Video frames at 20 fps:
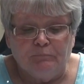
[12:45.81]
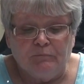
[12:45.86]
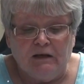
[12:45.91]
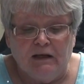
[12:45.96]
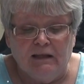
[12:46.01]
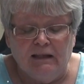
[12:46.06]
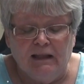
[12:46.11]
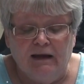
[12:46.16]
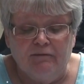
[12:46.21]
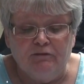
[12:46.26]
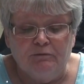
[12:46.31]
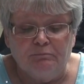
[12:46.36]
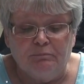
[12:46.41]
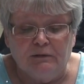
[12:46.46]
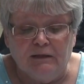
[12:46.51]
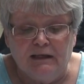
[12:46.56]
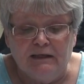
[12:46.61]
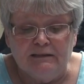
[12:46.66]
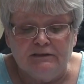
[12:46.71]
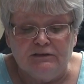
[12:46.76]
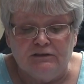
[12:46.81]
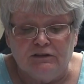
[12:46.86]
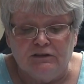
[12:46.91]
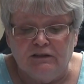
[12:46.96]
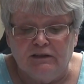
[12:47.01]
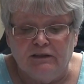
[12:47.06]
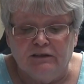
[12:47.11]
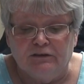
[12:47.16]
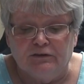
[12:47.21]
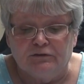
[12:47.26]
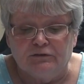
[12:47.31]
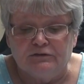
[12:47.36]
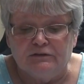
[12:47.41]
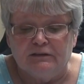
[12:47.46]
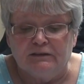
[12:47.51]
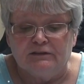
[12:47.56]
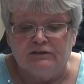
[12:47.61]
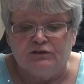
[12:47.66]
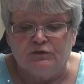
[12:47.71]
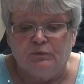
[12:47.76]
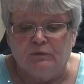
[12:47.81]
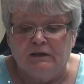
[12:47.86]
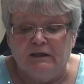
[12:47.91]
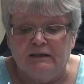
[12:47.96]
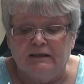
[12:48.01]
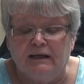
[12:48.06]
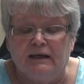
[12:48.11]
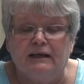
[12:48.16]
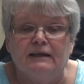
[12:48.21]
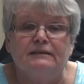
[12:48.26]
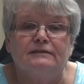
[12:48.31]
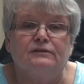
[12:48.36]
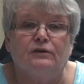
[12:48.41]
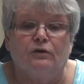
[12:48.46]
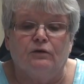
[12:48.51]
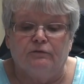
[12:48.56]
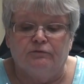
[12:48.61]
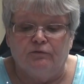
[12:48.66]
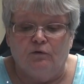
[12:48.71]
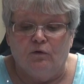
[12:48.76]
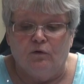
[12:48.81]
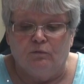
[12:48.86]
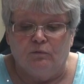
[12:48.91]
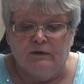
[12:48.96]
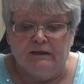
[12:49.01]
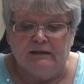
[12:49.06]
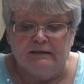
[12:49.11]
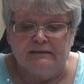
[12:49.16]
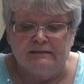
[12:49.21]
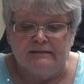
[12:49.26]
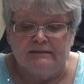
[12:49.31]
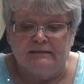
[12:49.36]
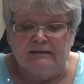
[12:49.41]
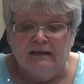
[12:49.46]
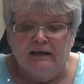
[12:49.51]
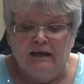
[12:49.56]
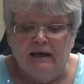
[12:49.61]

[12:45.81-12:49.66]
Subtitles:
11 plus years is 20 days or 4 weeks.